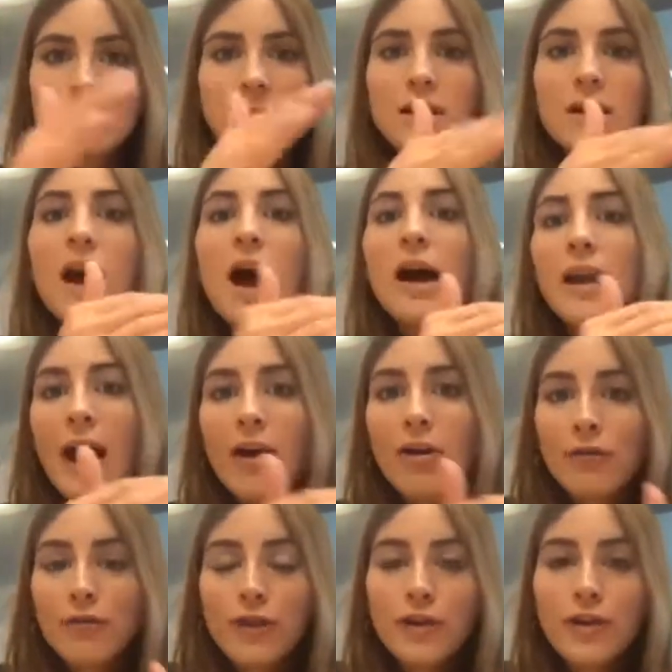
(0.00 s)
cut
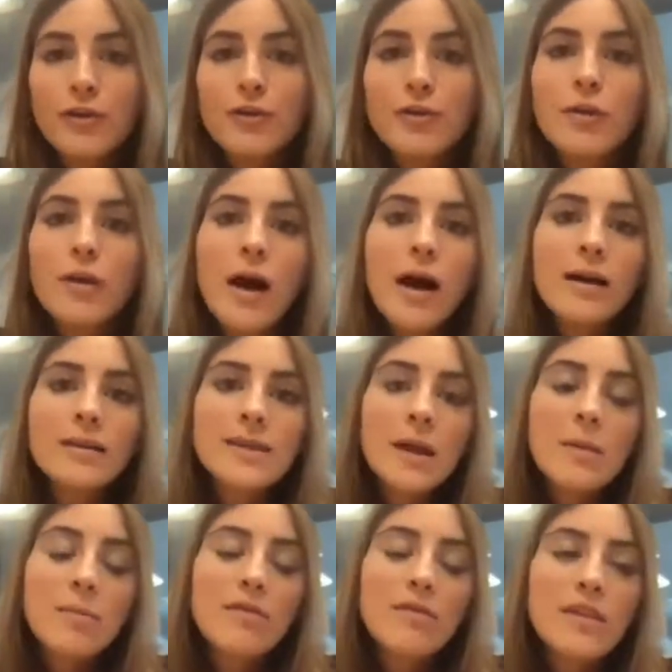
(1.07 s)
out for you
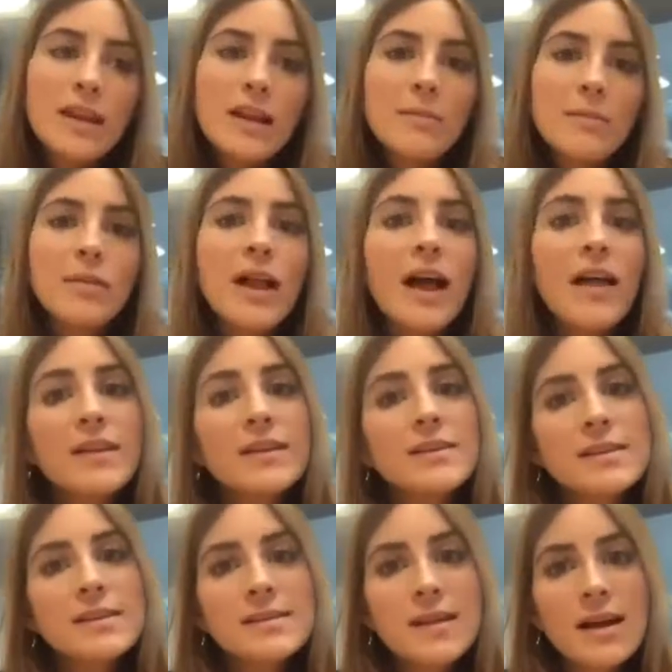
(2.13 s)
type of eating plan. This
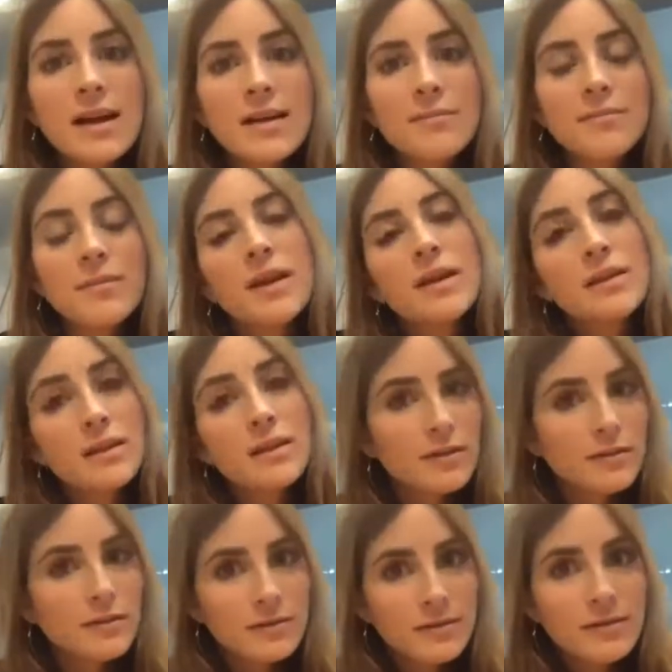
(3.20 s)
is a
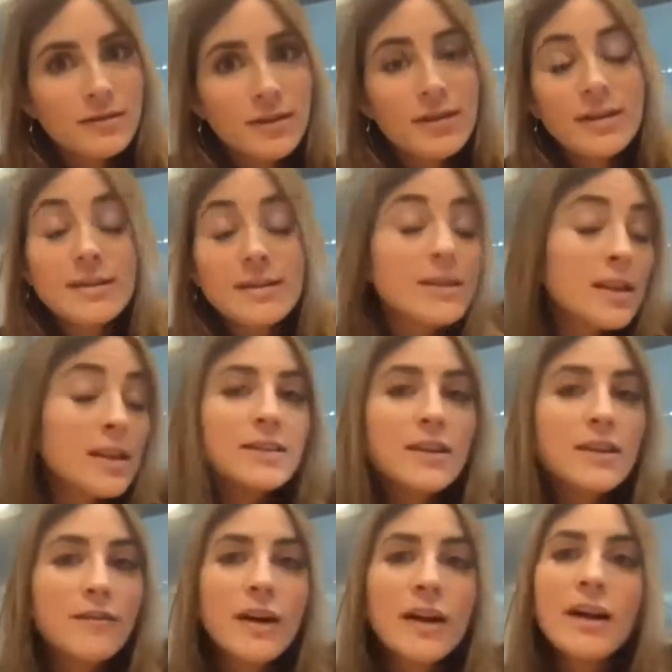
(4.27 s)
lot
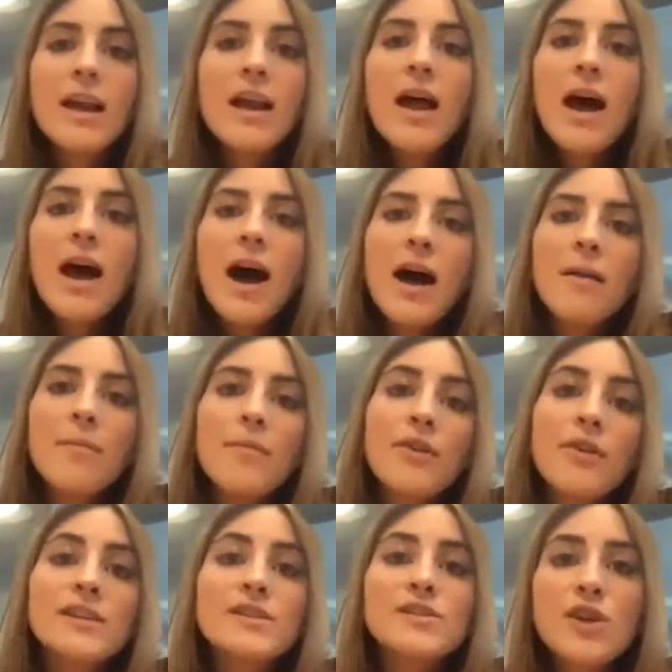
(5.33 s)
different. There
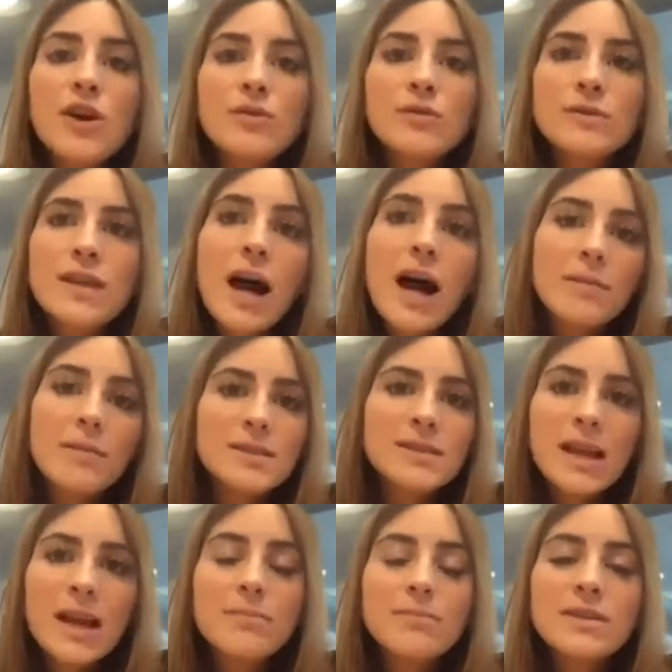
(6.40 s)
is no time
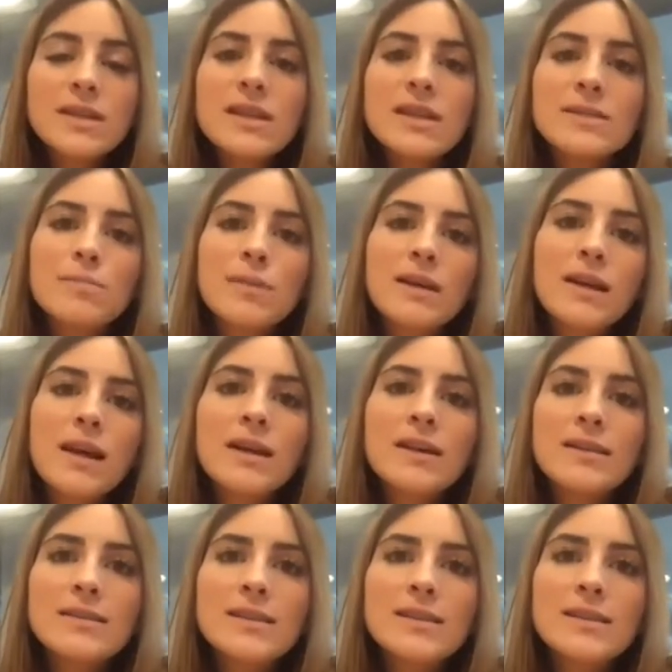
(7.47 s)
stamp to this because